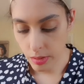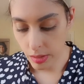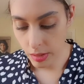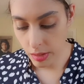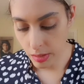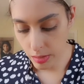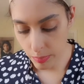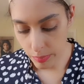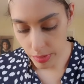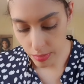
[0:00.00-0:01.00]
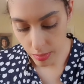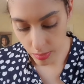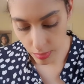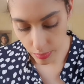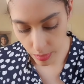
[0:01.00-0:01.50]
And
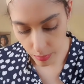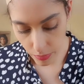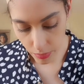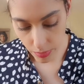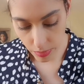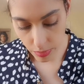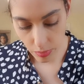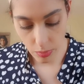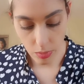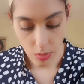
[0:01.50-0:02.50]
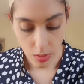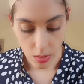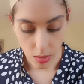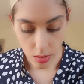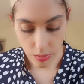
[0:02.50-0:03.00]
basically what I'm going to do,
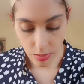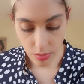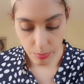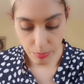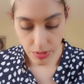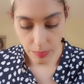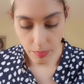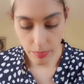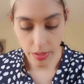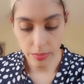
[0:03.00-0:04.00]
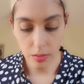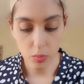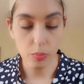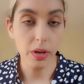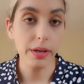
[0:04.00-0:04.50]
just keep in mind that you
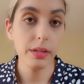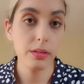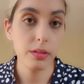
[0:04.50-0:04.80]
might